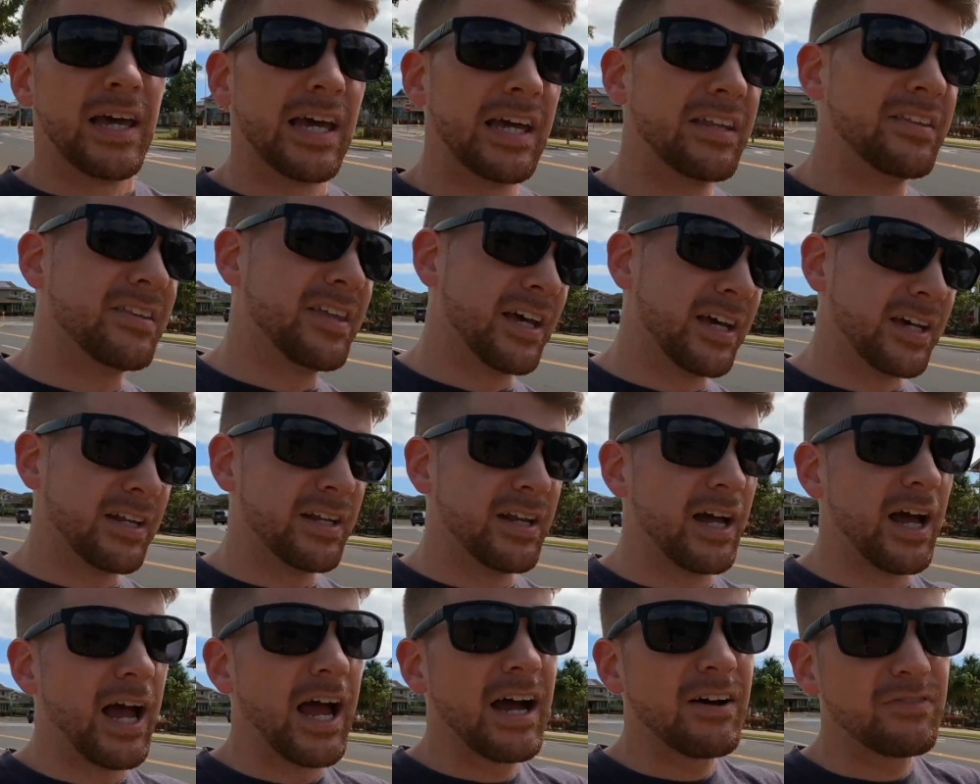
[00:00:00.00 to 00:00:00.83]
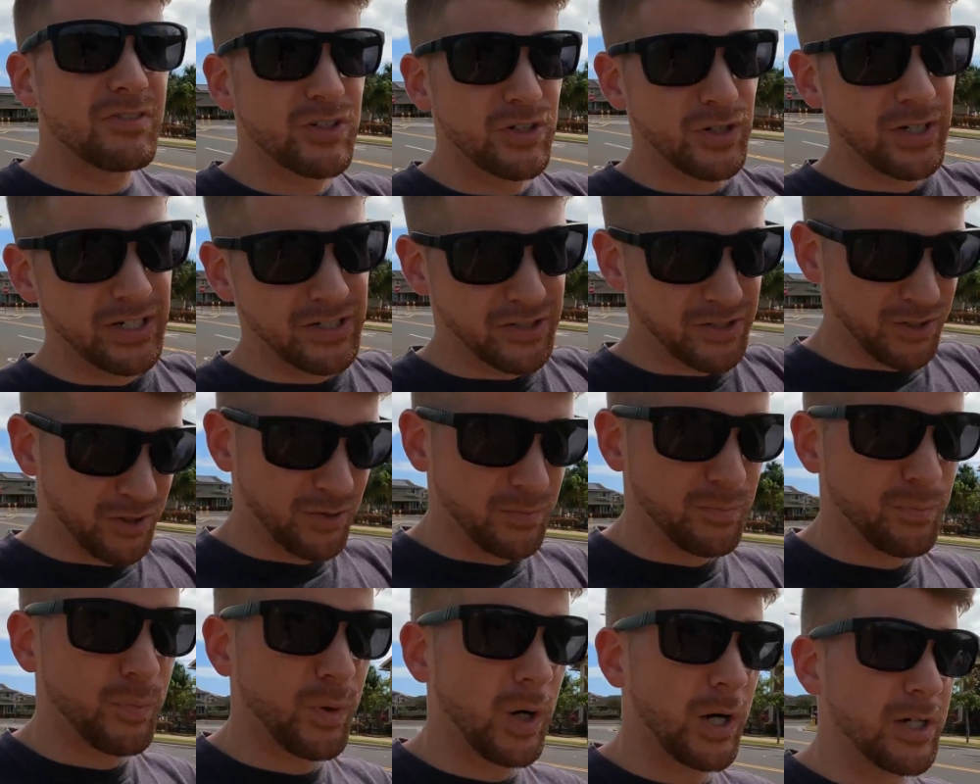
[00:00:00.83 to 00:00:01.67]
And then after a
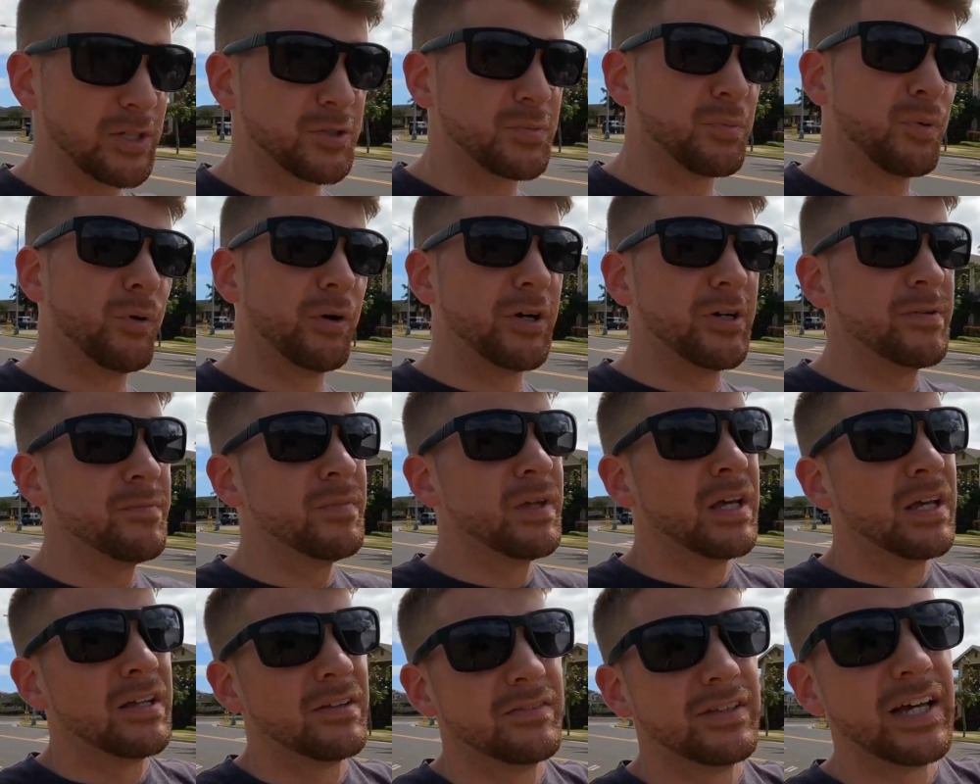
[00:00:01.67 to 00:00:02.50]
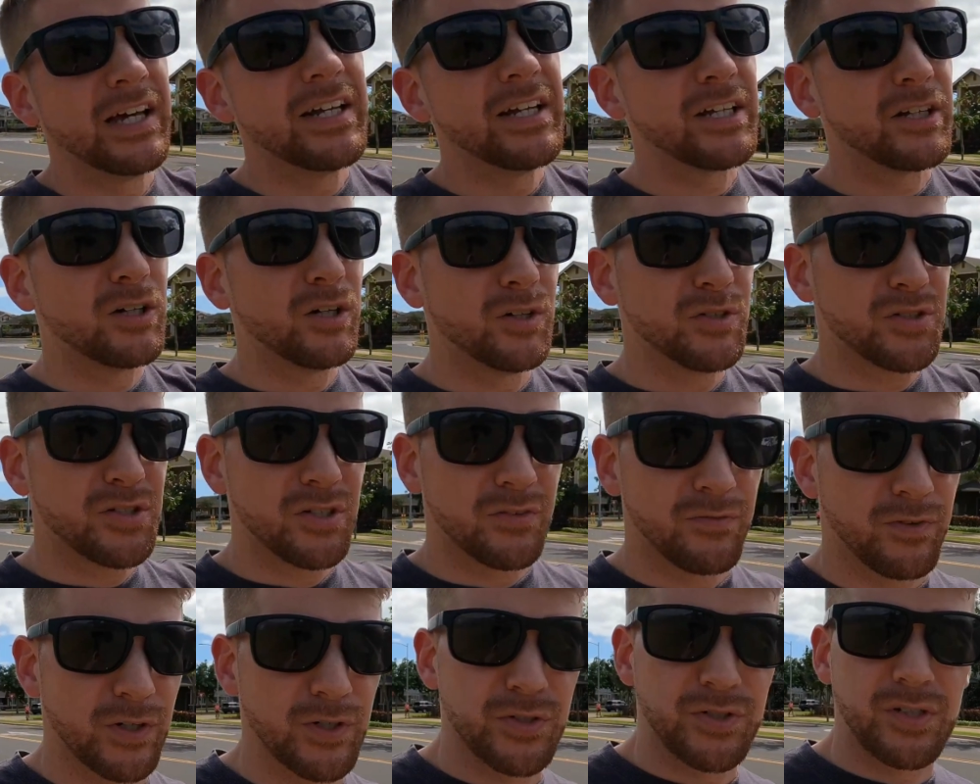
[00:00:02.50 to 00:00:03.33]
certain price point, then it goes to
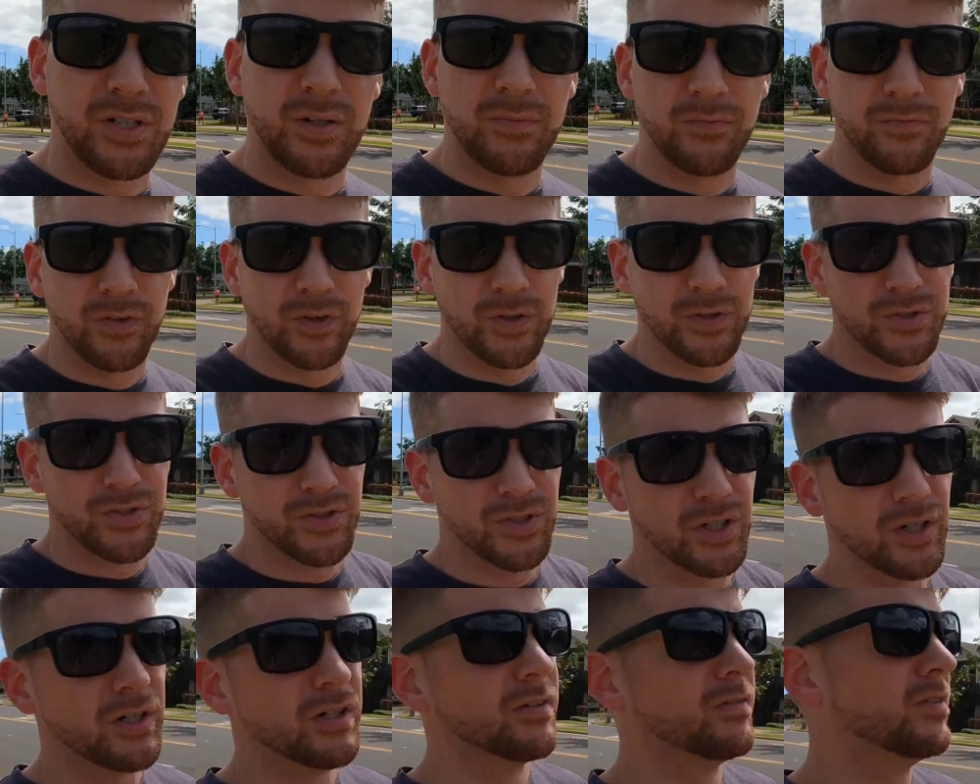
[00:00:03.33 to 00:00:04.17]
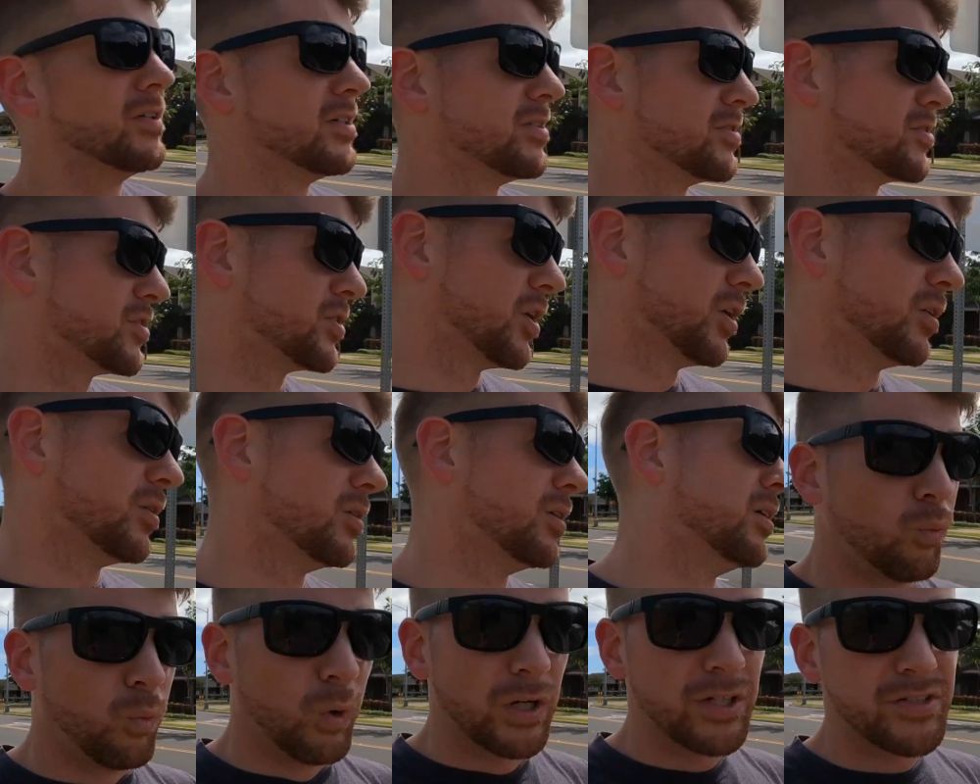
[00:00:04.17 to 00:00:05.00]
first come, first serve. So
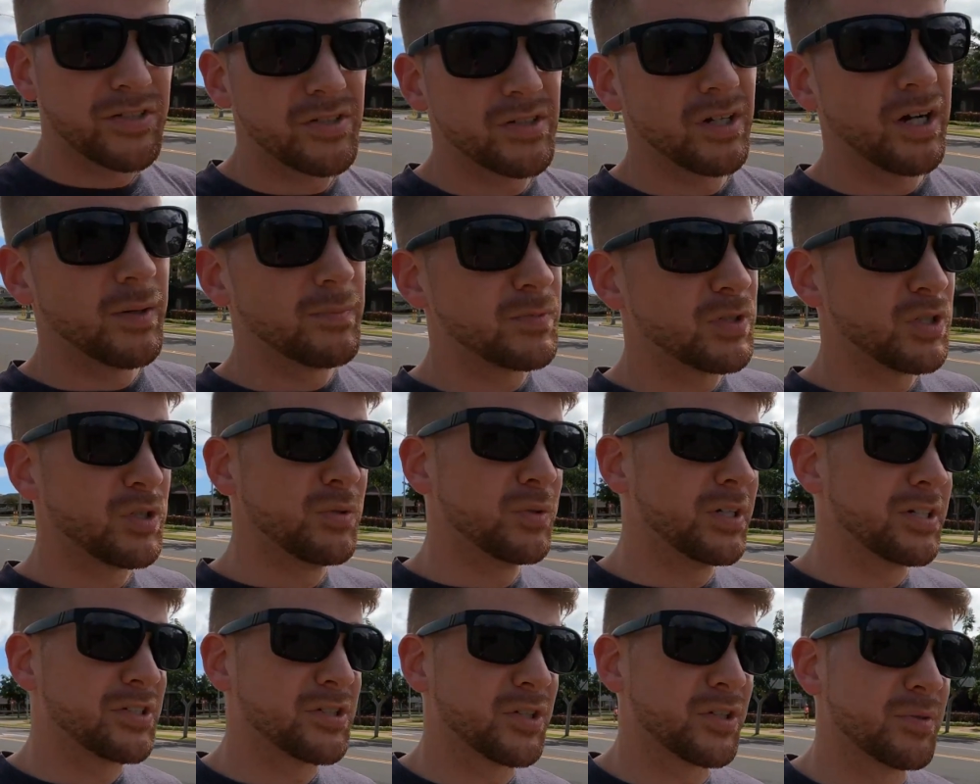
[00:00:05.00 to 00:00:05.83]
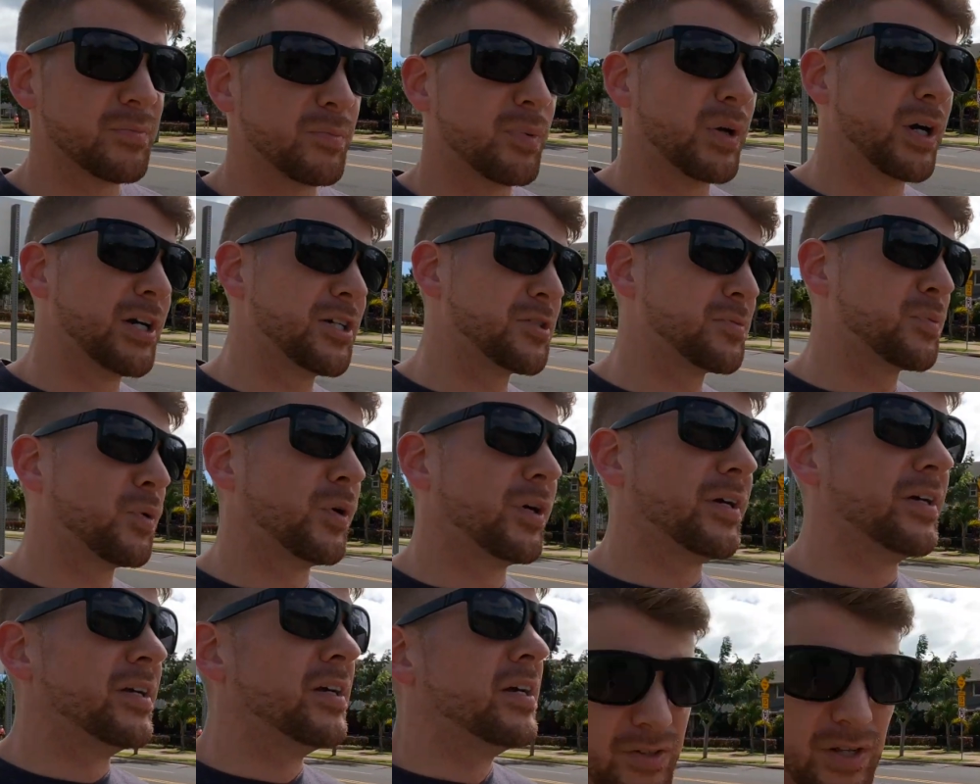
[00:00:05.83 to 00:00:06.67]
what's up to a certain price
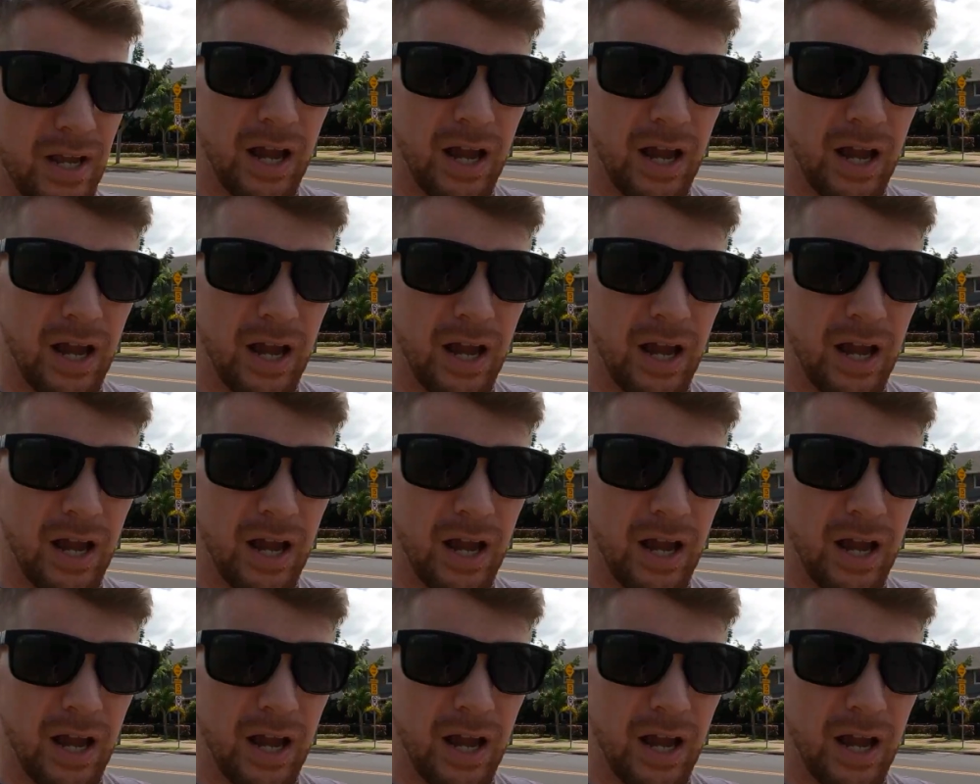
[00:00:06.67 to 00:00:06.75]
point?